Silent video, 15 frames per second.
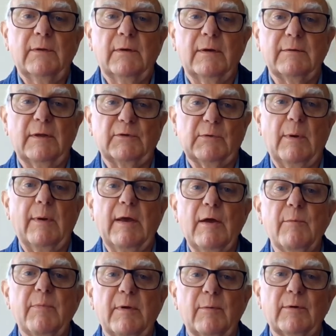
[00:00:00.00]
and that's why I
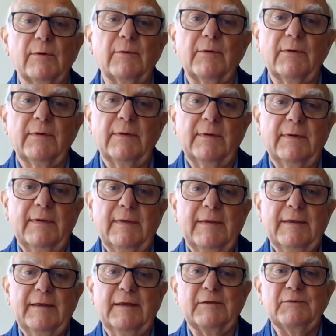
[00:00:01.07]
hope it will
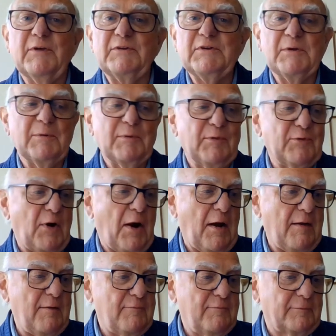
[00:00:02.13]
continue and thrive.